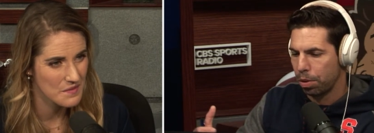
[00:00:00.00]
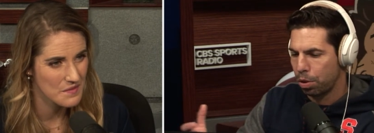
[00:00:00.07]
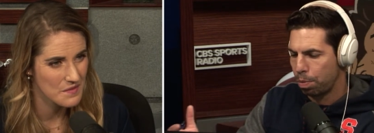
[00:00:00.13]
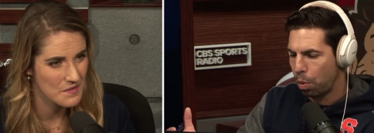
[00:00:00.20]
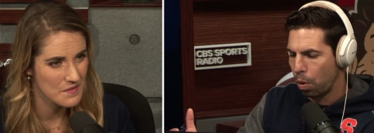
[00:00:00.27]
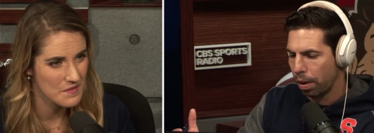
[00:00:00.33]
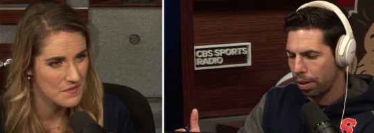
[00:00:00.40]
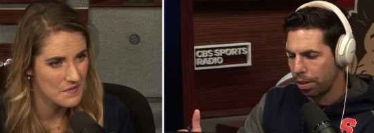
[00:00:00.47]

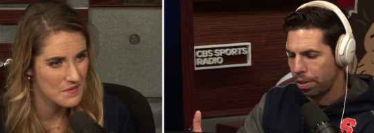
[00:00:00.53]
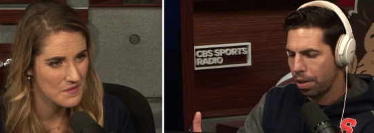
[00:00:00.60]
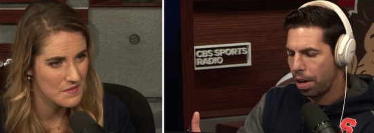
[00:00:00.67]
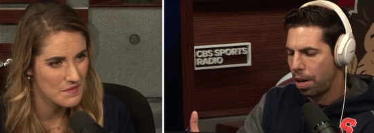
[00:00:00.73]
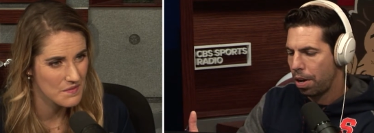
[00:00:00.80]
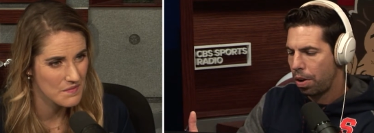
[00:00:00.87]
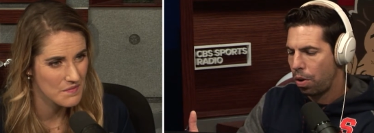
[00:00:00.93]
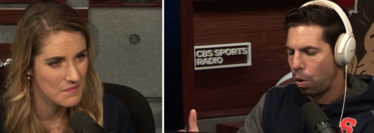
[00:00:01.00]
Speaker 1: sports,
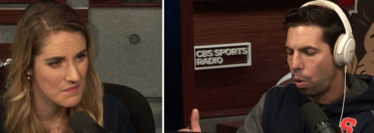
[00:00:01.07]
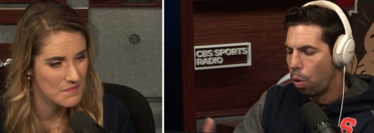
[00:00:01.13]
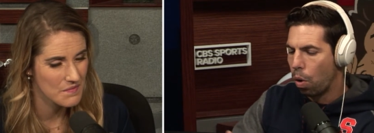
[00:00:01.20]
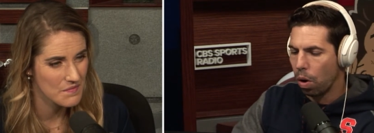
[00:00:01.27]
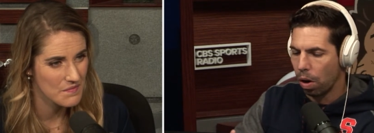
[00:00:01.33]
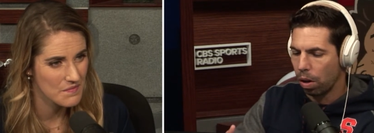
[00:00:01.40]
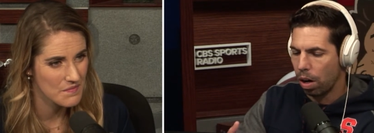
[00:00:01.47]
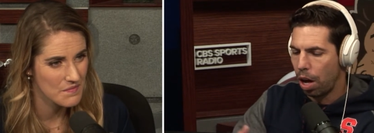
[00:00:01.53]

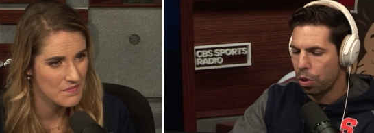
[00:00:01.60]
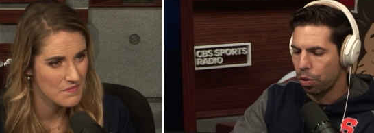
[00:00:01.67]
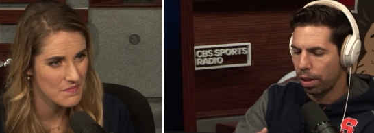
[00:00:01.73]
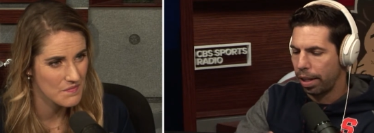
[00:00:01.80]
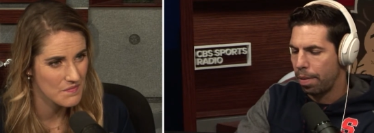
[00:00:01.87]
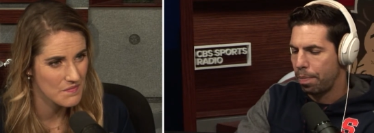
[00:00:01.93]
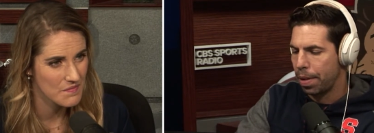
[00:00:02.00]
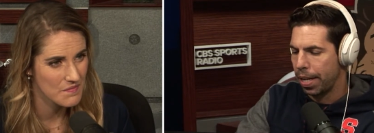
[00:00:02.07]
or other
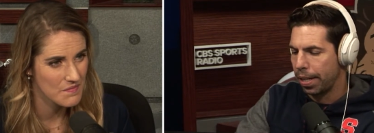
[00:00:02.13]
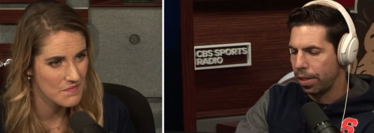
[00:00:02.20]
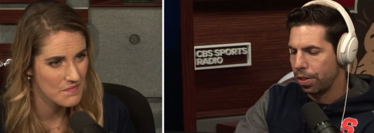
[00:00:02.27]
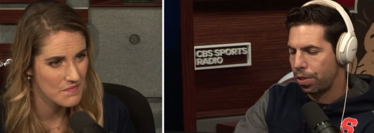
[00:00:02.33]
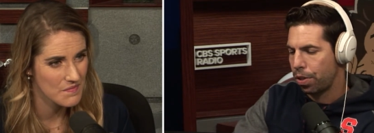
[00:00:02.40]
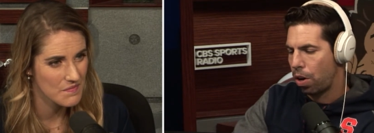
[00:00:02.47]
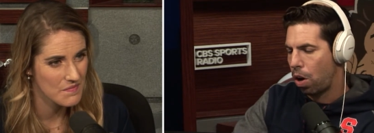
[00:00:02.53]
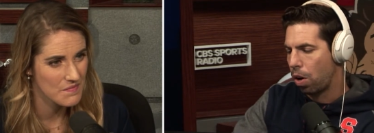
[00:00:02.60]

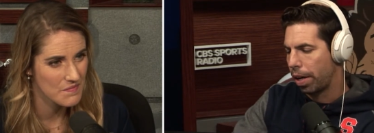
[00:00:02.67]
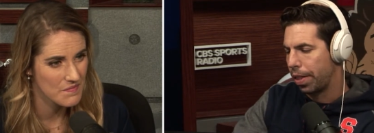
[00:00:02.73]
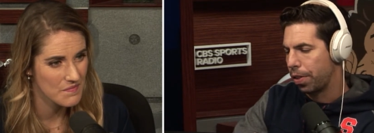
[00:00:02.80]
Olympians are